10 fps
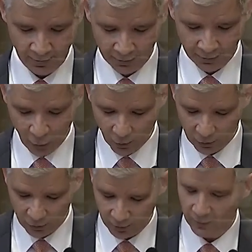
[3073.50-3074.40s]
that the
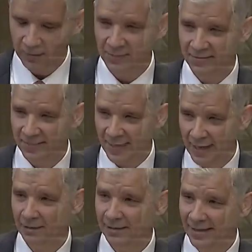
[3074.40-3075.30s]
court should do
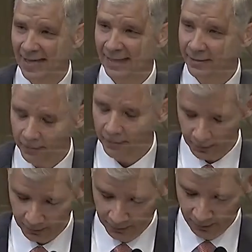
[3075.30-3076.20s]
exactly that here